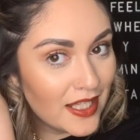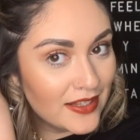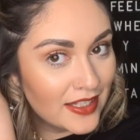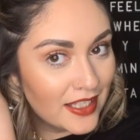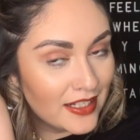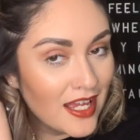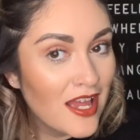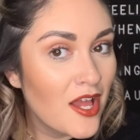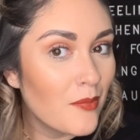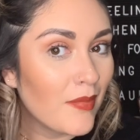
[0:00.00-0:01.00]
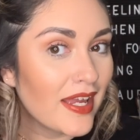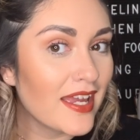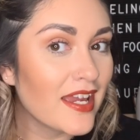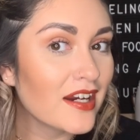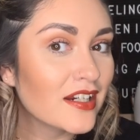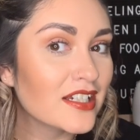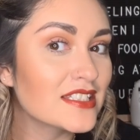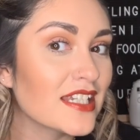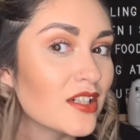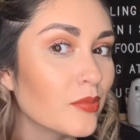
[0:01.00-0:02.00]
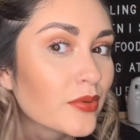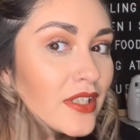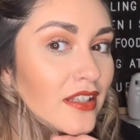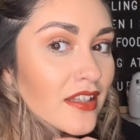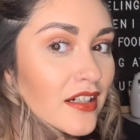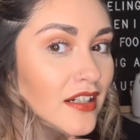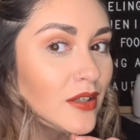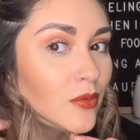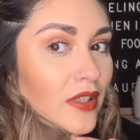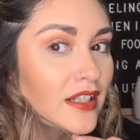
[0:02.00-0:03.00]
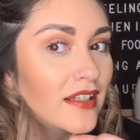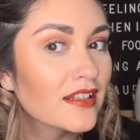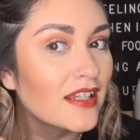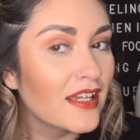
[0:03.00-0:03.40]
And then my hair could take a breather. It wouldn't